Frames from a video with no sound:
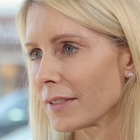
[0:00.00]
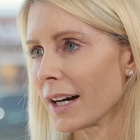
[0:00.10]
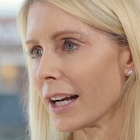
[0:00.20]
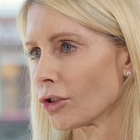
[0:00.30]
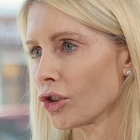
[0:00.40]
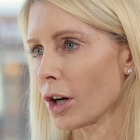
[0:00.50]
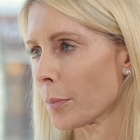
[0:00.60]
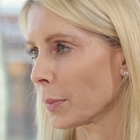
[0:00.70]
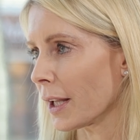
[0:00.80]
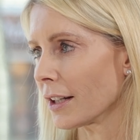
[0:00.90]
I chair
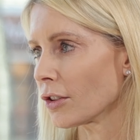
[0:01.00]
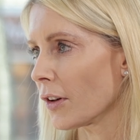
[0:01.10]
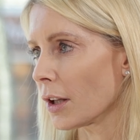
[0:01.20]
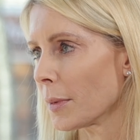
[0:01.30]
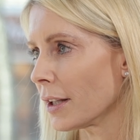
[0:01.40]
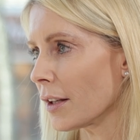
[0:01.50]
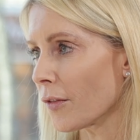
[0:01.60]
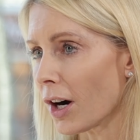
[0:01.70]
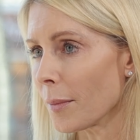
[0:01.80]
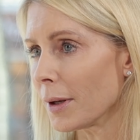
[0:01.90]
planning, development, and the
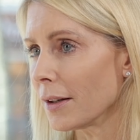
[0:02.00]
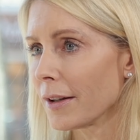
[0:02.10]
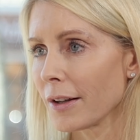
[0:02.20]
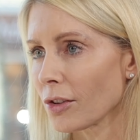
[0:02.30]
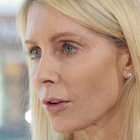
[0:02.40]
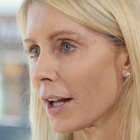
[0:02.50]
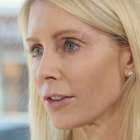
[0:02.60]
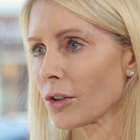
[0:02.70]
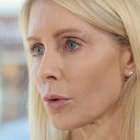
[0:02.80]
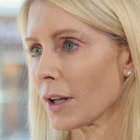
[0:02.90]
environment. So
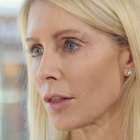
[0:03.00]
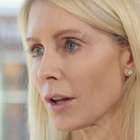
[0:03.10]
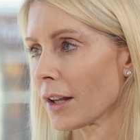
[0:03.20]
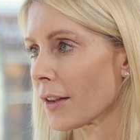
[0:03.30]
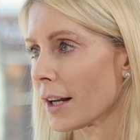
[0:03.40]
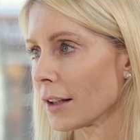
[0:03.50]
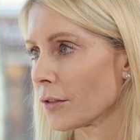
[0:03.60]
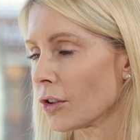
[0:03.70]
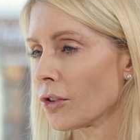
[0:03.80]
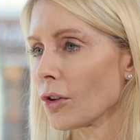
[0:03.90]
that's a great thing that I
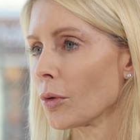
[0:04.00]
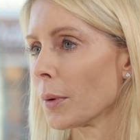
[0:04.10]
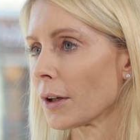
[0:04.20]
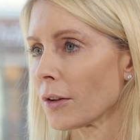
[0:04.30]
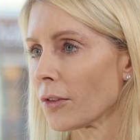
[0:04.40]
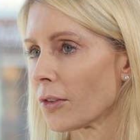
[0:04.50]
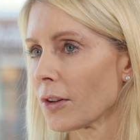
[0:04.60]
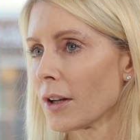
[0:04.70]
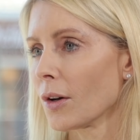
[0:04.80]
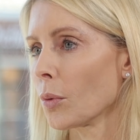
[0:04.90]
love to do because
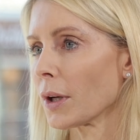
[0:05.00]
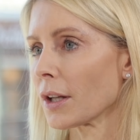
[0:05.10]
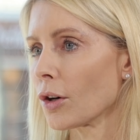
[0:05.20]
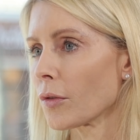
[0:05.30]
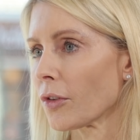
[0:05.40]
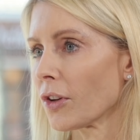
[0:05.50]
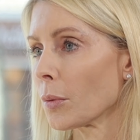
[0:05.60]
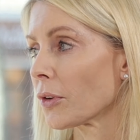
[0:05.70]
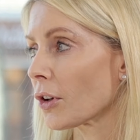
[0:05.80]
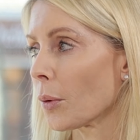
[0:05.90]
we can oversee
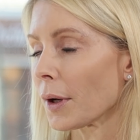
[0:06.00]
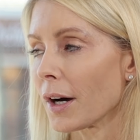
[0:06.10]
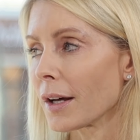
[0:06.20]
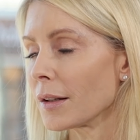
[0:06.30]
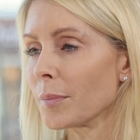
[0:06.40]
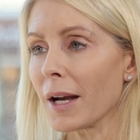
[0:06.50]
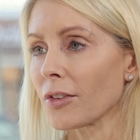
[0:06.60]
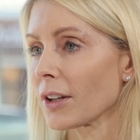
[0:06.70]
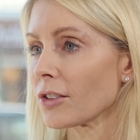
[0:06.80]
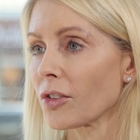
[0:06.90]
what's going on and
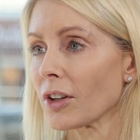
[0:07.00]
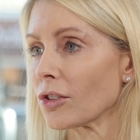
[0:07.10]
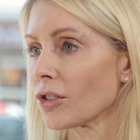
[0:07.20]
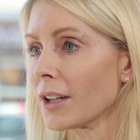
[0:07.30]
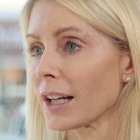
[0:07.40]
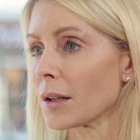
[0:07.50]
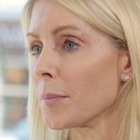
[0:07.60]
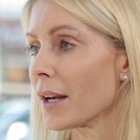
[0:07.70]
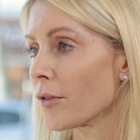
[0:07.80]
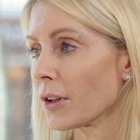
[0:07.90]
pass legislation that can
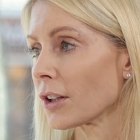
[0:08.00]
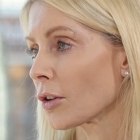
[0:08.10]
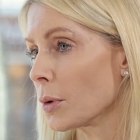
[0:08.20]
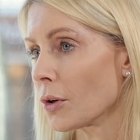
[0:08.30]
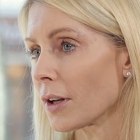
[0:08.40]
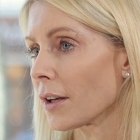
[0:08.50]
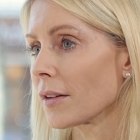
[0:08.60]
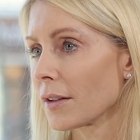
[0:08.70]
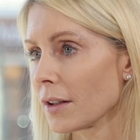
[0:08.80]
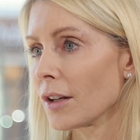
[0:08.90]
benefit the community
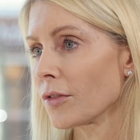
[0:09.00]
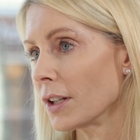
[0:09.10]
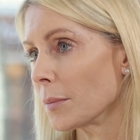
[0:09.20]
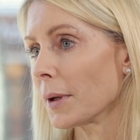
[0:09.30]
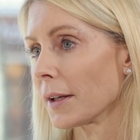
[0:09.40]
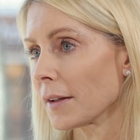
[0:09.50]
if need be.